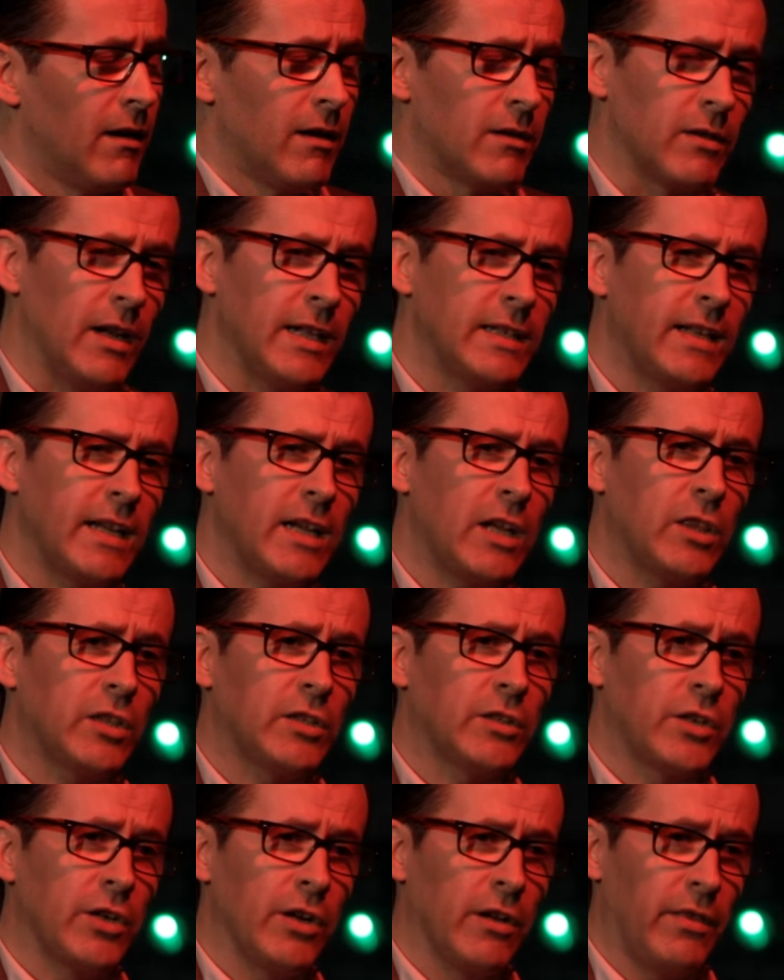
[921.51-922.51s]
So let's take a
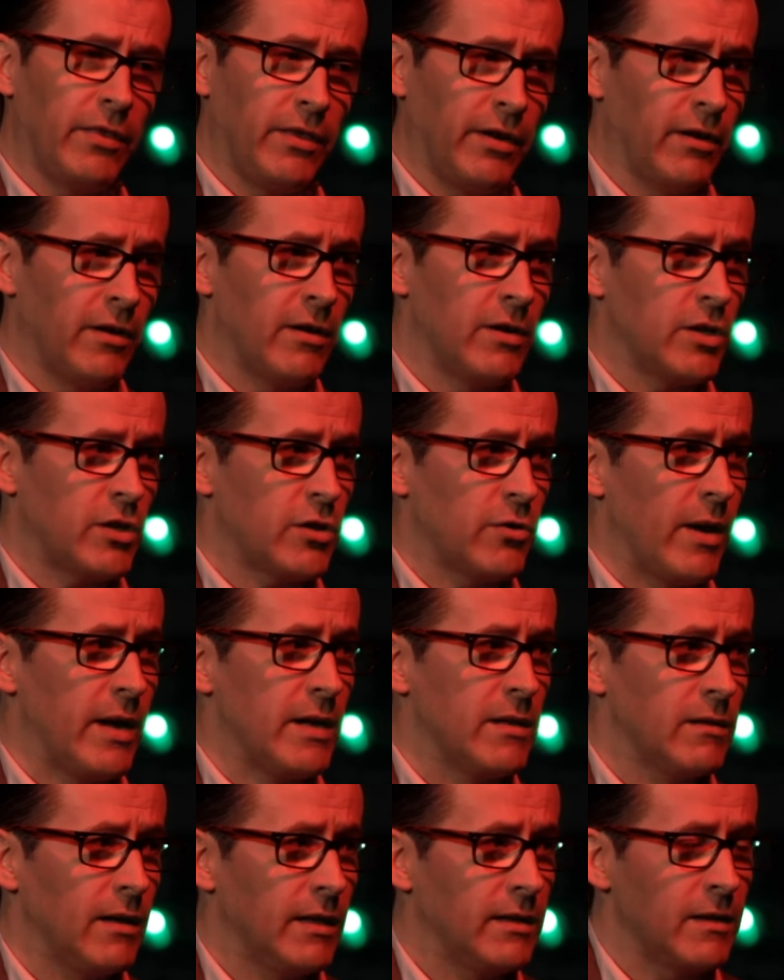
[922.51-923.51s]
third
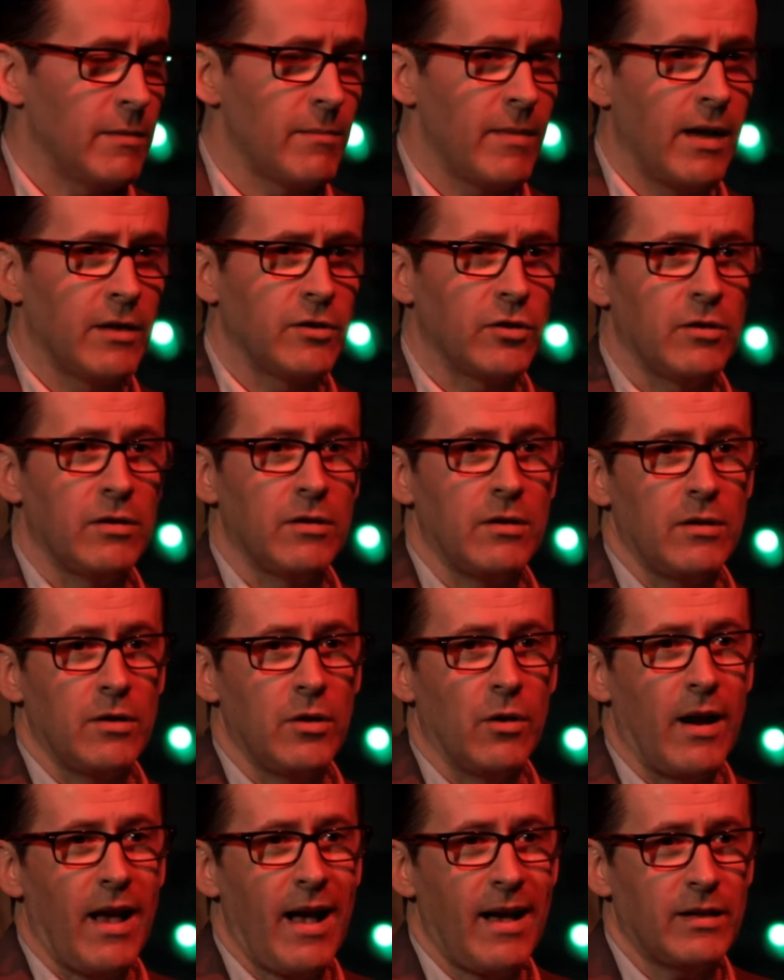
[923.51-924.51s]
trait. Let's imagine
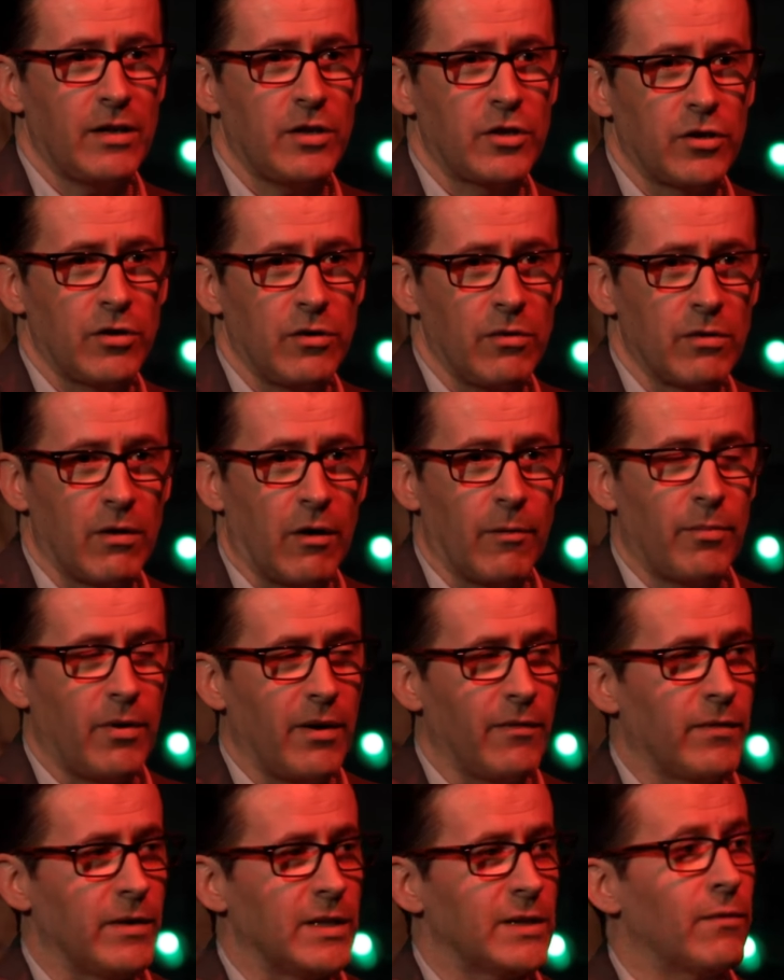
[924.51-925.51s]
your attitude or
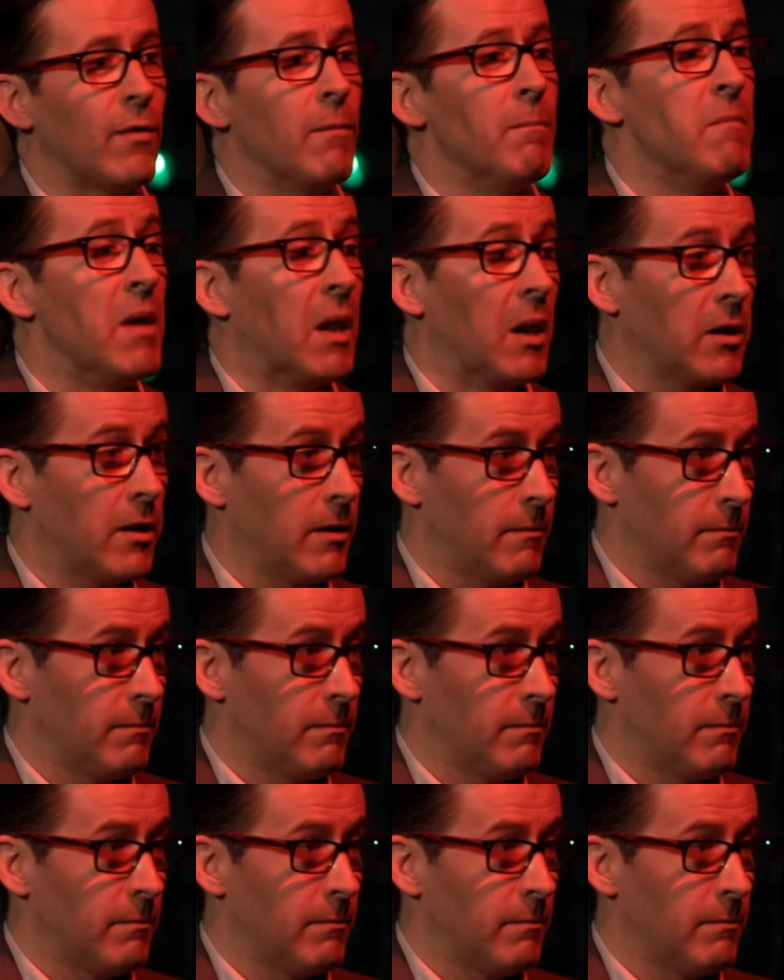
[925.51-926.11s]
preference for milk.